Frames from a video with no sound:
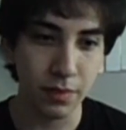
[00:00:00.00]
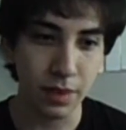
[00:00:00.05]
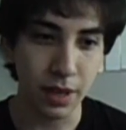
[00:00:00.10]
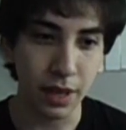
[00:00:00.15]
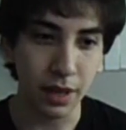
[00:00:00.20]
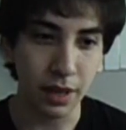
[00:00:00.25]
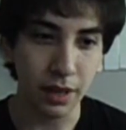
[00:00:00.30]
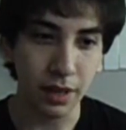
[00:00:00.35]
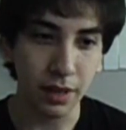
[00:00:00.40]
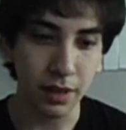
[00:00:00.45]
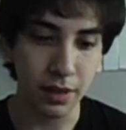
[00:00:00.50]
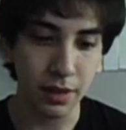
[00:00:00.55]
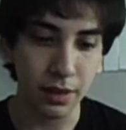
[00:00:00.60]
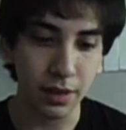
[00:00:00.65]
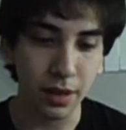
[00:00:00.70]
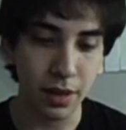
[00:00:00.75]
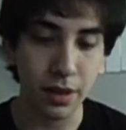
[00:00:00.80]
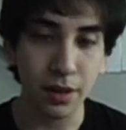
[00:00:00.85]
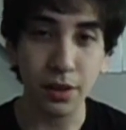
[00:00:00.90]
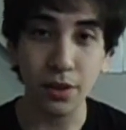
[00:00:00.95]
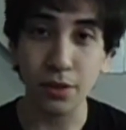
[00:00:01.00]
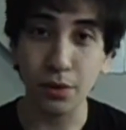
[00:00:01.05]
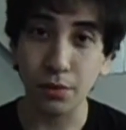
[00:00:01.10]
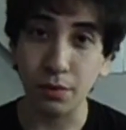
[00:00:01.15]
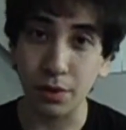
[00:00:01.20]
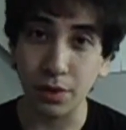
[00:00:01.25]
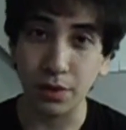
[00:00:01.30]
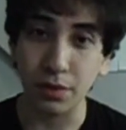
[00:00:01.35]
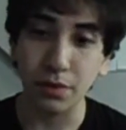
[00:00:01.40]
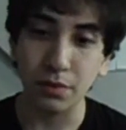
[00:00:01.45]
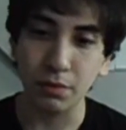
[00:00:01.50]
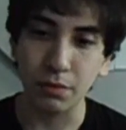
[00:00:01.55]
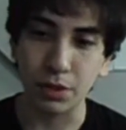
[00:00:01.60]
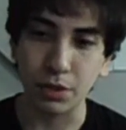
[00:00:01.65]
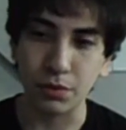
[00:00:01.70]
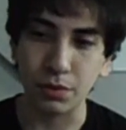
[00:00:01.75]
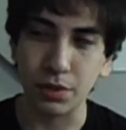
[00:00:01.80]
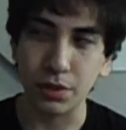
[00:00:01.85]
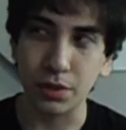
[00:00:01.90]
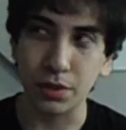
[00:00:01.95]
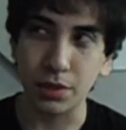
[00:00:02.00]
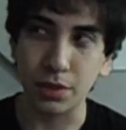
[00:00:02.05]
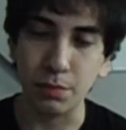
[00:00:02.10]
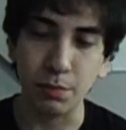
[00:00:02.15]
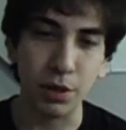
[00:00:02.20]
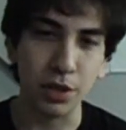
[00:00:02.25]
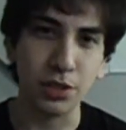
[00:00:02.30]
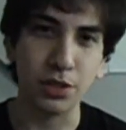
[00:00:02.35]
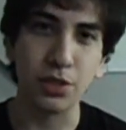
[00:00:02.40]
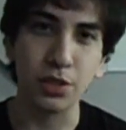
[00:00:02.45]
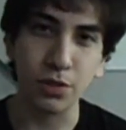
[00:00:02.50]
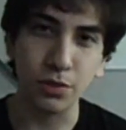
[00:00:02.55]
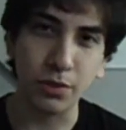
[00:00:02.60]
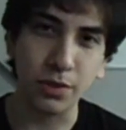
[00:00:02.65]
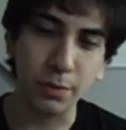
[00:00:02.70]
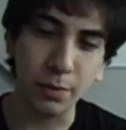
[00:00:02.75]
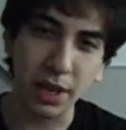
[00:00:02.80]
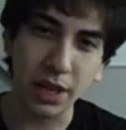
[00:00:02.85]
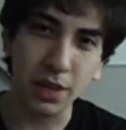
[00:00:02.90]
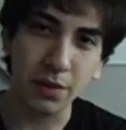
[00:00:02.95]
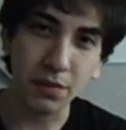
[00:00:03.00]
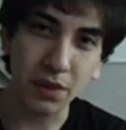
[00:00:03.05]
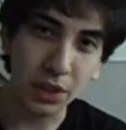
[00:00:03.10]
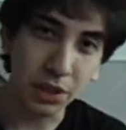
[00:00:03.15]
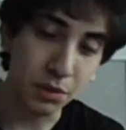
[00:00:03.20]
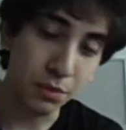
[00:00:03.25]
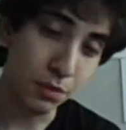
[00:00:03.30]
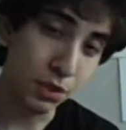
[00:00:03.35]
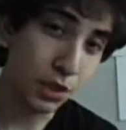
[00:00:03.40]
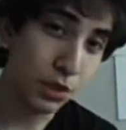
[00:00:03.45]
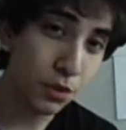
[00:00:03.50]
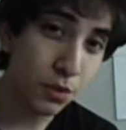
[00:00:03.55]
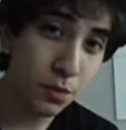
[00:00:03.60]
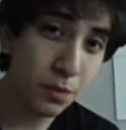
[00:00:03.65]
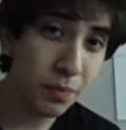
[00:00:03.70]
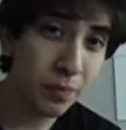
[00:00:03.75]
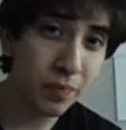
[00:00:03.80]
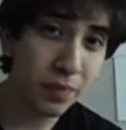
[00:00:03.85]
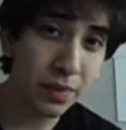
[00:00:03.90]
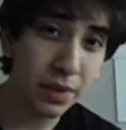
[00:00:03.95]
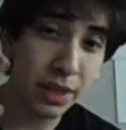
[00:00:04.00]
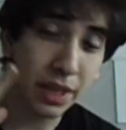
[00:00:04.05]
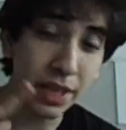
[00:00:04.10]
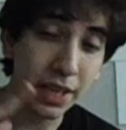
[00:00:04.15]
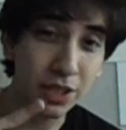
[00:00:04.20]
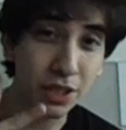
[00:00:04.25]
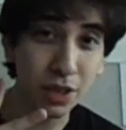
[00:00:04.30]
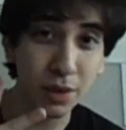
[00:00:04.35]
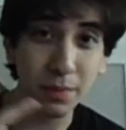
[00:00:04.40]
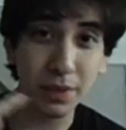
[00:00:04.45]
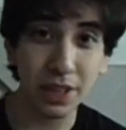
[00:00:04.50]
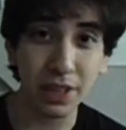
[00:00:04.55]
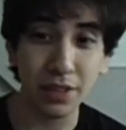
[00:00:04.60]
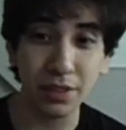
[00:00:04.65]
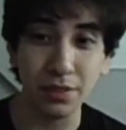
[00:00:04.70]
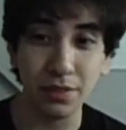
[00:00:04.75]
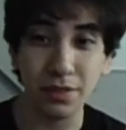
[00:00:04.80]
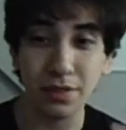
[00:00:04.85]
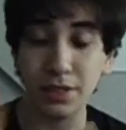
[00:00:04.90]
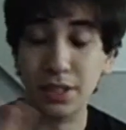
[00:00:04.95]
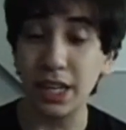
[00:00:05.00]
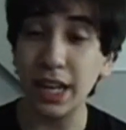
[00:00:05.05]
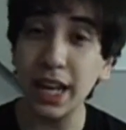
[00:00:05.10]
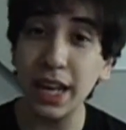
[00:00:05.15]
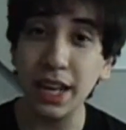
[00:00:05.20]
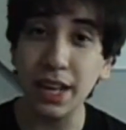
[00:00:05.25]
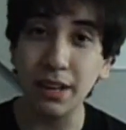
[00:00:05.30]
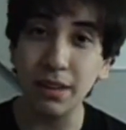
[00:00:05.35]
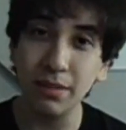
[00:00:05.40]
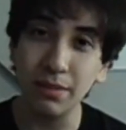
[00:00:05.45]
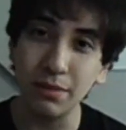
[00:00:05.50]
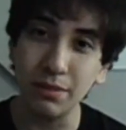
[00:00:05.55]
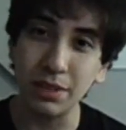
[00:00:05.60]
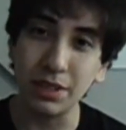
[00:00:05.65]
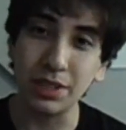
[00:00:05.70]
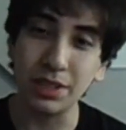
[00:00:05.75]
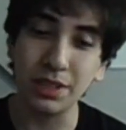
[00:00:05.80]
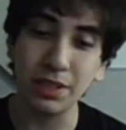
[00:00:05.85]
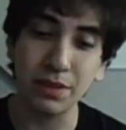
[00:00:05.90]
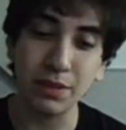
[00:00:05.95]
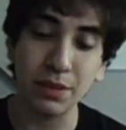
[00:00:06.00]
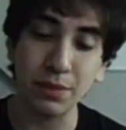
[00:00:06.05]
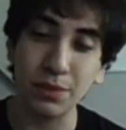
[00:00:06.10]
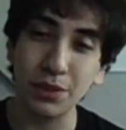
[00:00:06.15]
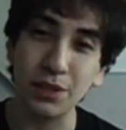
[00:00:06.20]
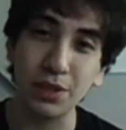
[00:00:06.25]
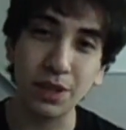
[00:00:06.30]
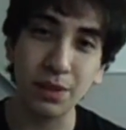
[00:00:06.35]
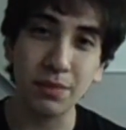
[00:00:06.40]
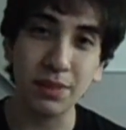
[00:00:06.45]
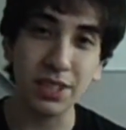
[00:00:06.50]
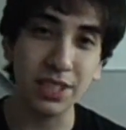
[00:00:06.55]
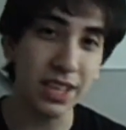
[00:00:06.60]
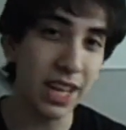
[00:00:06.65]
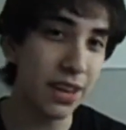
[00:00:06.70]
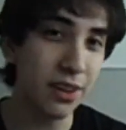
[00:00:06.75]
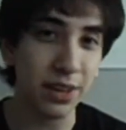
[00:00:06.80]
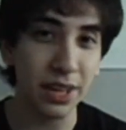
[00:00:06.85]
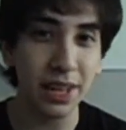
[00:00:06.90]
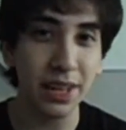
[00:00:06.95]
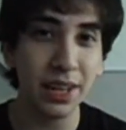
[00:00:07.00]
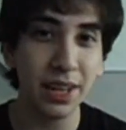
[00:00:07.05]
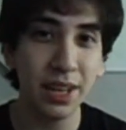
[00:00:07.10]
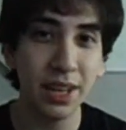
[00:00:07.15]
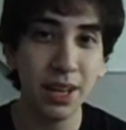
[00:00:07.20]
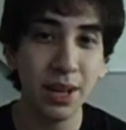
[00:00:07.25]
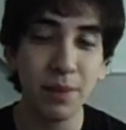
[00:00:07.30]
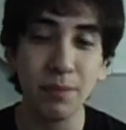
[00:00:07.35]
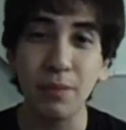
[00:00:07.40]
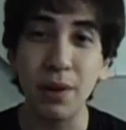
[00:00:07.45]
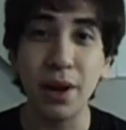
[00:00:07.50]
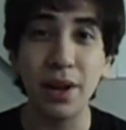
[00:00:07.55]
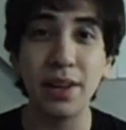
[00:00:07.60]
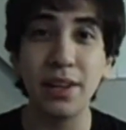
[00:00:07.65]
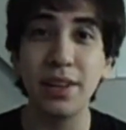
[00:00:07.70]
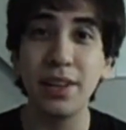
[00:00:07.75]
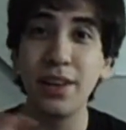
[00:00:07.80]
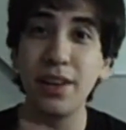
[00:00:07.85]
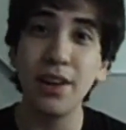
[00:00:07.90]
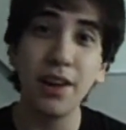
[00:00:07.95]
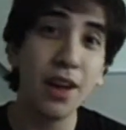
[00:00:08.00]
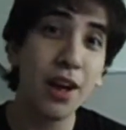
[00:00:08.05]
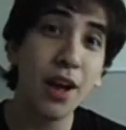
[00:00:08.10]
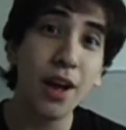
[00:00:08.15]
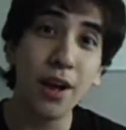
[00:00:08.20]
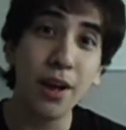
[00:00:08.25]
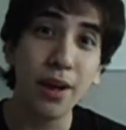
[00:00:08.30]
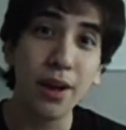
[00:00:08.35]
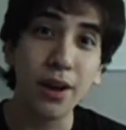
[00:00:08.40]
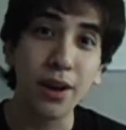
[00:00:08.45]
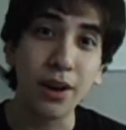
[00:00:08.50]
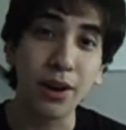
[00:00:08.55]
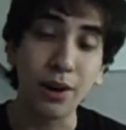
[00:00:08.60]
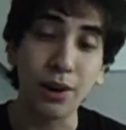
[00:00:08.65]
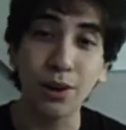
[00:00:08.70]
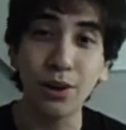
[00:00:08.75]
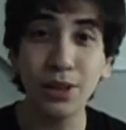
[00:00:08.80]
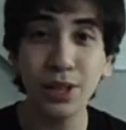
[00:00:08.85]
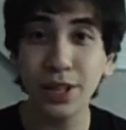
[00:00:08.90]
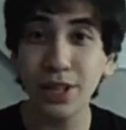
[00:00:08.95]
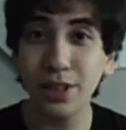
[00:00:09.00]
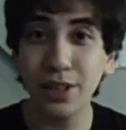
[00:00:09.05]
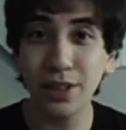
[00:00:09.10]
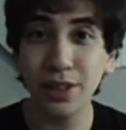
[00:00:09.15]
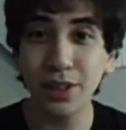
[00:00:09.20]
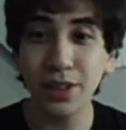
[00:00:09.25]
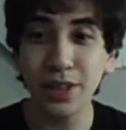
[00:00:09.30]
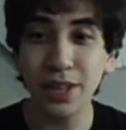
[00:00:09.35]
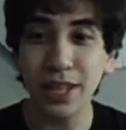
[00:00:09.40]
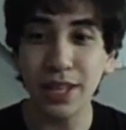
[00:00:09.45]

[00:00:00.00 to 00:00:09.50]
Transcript: And another one, which was Monsters We Make Volume 2, is coming in today, which is supposed to come in Saturday, but early